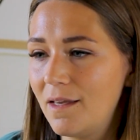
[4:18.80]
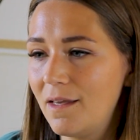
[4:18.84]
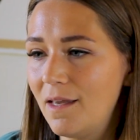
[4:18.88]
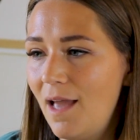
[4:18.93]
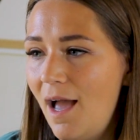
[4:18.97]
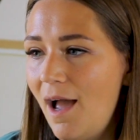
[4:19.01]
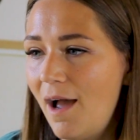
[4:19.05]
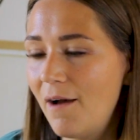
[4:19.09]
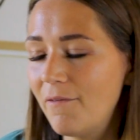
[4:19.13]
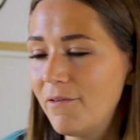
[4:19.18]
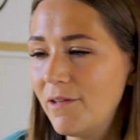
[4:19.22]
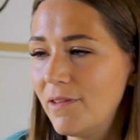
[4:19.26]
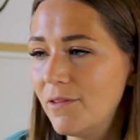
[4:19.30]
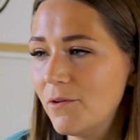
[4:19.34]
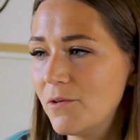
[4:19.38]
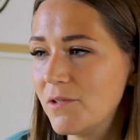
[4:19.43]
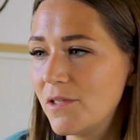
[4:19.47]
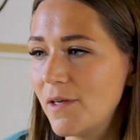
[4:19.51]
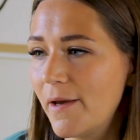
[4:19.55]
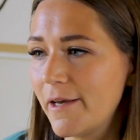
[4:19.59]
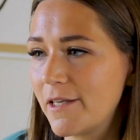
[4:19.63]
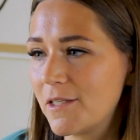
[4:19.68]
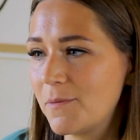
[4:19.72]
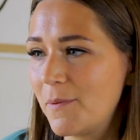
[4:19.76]
having
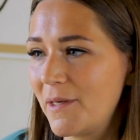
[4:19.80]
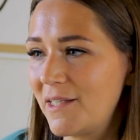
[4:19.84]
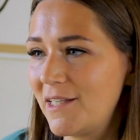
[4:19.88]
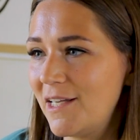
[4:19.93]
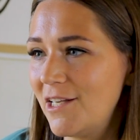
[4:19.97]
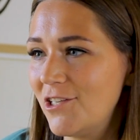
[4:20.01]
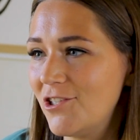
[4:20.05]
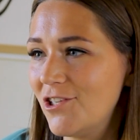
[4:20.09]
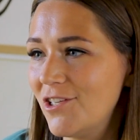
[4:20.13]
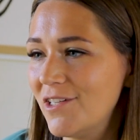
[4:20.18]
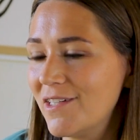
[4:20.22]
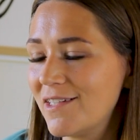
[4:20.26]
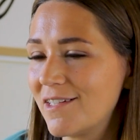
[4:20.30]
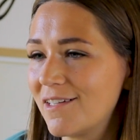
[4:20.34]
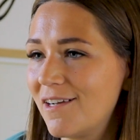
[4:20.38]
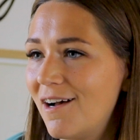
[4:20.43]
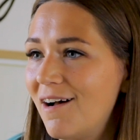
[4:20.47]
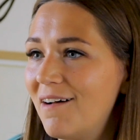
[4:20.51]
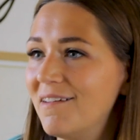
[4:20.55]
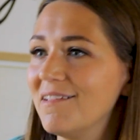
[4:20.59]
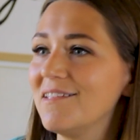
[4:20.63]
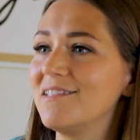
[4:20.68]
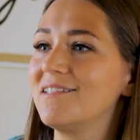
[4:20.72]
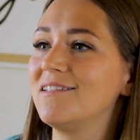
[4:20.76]
those expectations
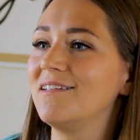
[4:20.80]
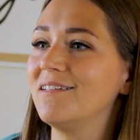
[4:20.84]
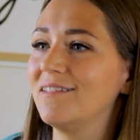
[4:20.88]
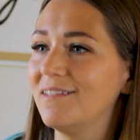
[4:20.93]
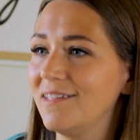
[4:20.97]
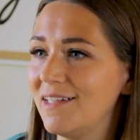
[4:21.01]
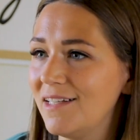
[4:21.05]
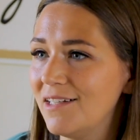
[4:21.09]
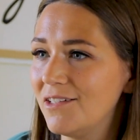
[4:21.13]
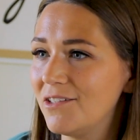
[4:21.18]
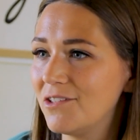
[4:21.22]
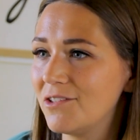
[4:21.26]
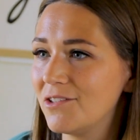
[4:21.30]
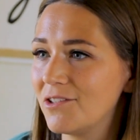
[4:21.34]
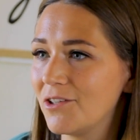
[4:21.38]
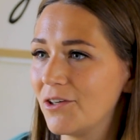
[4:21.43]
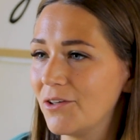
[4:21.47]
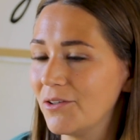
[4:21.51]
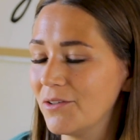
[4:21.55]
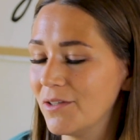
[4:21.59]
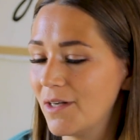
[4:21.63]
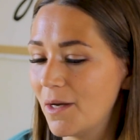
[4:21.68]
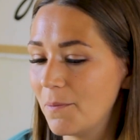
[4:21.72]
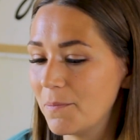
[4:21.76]
constantly
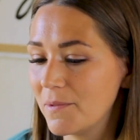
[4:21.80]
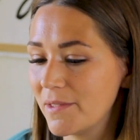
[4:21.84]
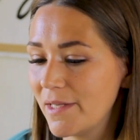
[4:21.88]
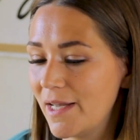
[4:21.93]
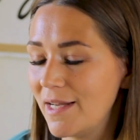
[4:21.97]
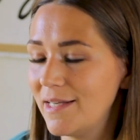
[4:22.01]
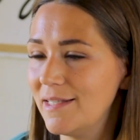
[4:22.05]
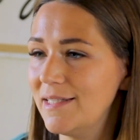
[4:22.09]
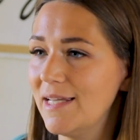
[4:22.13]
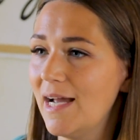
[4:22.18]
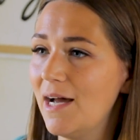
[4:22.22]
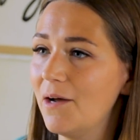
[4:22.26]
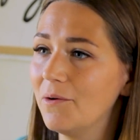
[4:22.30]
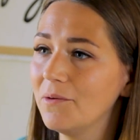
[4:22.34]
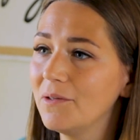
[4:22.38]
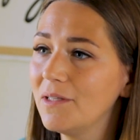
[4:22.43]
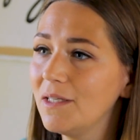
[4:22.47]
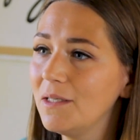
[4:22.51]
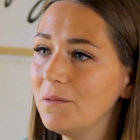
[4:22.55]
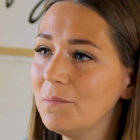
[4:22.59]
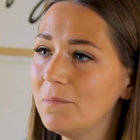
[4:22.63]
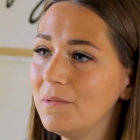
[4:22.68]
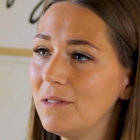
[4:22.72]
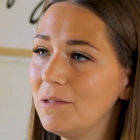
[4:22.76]
turned upside down
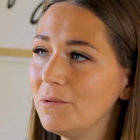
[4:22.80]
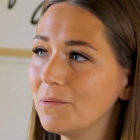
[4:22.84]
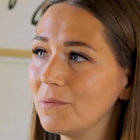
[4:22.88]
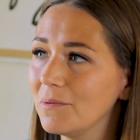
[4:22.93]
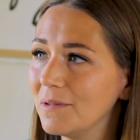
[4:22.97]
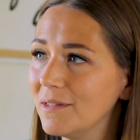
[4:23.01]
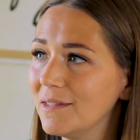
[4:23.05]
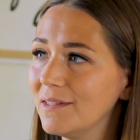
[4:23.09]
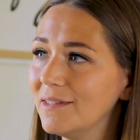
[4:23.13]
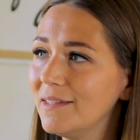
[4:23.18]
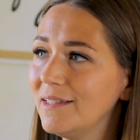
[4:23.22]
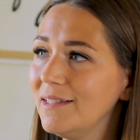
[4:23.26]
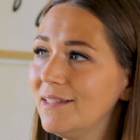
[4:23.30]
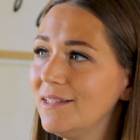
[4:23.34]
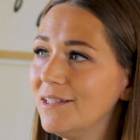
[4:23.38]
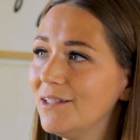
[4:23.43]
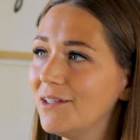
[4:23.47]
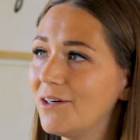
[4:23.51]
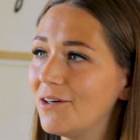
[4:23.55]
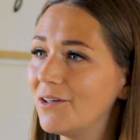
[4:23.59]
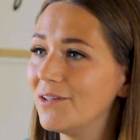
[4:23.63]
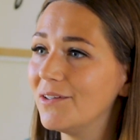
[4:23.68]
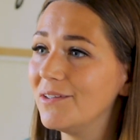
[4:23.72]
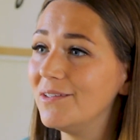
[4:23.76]
can be
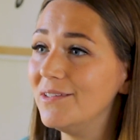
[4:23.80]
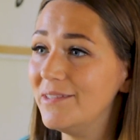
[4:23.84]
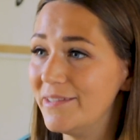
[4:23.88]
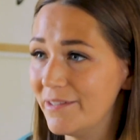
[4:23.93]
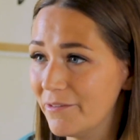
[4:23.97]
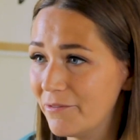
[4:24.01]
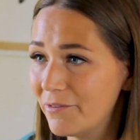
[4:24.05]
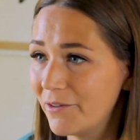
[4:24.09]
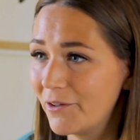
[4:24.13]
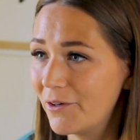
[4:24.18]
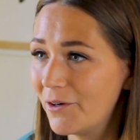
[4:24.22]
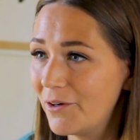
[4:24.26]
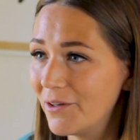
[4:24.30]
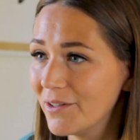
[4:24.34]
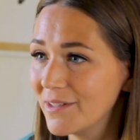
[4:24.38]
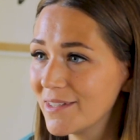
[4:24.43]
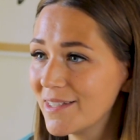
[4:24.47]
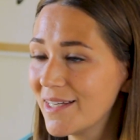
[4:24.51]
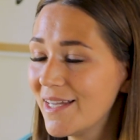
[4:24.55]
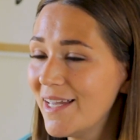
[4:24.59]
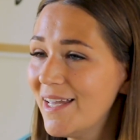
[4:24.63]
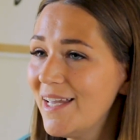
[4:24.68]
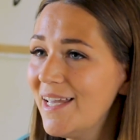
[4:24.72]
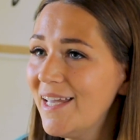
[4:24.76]
really
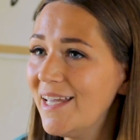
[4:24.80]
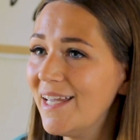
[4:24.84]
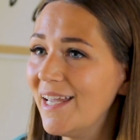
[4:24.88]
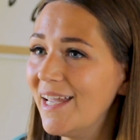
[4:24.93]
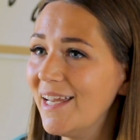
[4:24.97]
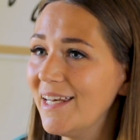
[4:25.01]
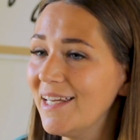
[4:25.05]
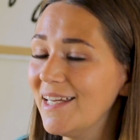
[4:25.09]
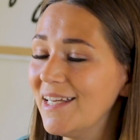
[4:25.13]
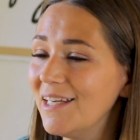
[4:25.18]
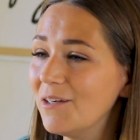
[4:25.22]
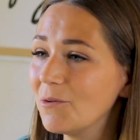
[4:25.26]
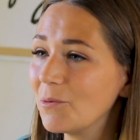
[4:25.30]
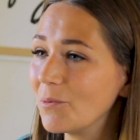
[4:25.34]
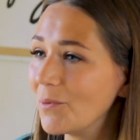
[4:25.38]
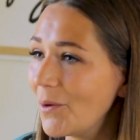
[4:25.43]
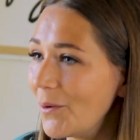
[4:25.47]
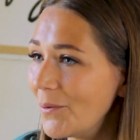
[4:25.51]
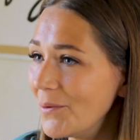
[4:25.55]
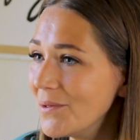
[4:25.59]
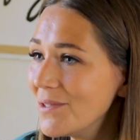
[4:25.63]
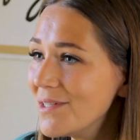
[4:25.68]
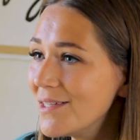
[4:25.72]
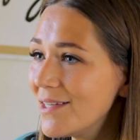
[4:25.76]
difficult, and it
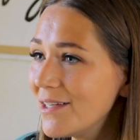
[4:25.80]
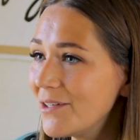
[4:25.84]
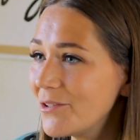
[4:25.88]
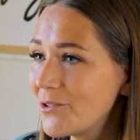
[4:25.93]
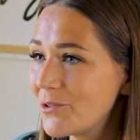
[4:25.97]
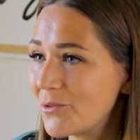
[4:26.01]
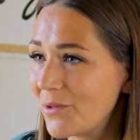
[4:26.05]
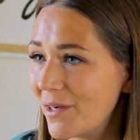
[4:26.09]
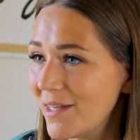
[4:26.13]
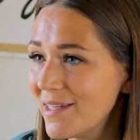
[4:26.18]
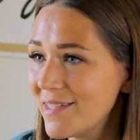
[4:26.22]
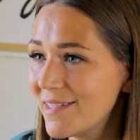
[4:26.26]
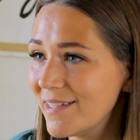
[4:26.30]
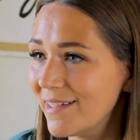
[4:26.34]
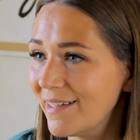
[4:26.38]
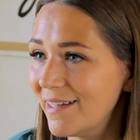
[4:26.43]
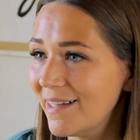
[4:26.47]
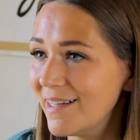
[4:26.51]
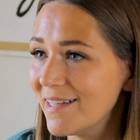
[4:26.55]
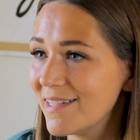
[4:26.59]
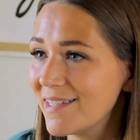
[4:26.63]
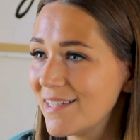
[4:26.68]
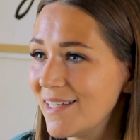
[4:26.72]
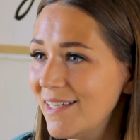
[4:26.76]
erodes their trust in
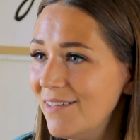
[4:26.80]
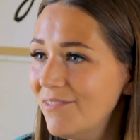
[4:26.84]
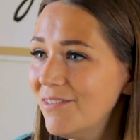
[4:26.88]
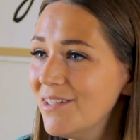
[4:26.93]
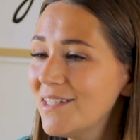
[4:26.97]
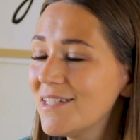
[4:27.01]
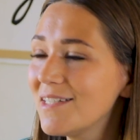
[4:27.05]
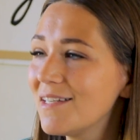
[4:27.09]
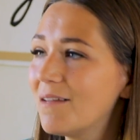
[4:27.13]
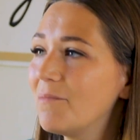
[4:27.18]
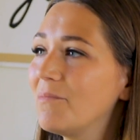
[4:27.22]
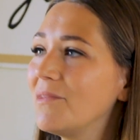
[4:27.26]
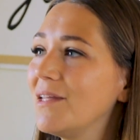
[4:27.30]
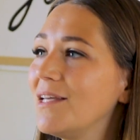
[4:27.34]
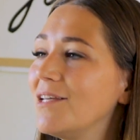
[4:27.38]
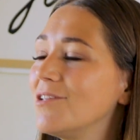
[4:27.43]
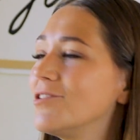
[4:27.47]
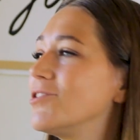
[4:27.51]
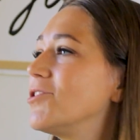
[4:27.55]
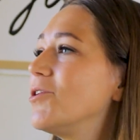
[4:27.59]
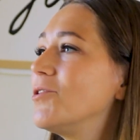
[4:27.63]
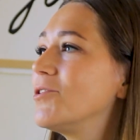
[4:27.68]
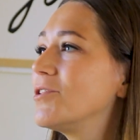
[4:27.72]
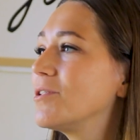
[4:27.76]
us. Even
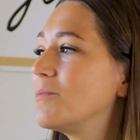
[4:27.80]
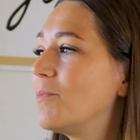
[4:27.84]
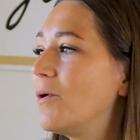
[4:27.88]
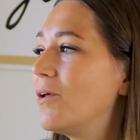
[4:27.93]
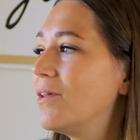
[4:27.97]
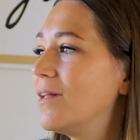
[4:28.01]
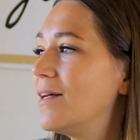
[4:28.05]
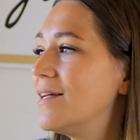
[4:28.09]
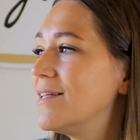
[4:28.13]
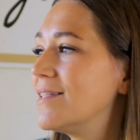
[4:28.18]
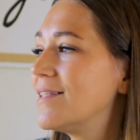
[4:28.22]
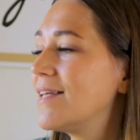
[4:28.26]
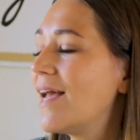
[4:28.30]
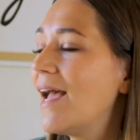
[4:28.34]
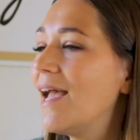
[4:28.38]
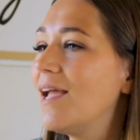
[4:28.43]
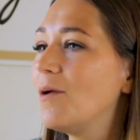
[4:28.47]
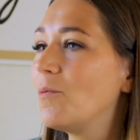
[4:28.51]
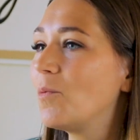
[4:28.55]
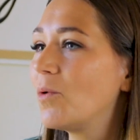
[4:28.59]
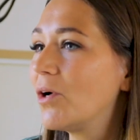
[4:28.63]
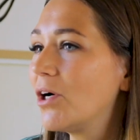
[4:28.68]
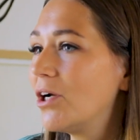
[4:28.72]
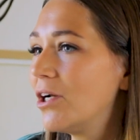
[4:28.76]
something so small as,
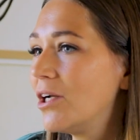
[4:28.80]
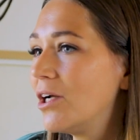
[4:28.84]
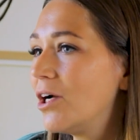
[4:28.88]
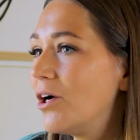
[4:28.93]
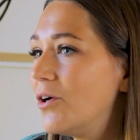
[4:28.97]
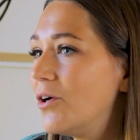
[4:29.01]
hey, we're going to